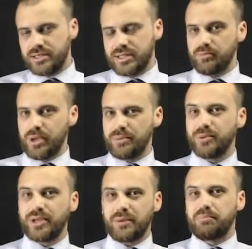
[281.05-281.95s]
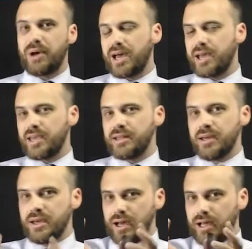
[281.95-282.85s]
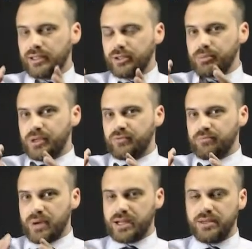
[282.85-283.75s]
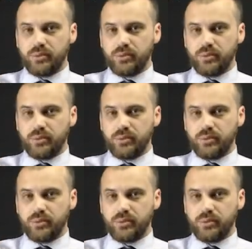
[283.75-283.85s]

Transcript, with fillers: Some people get paid a little bit of money,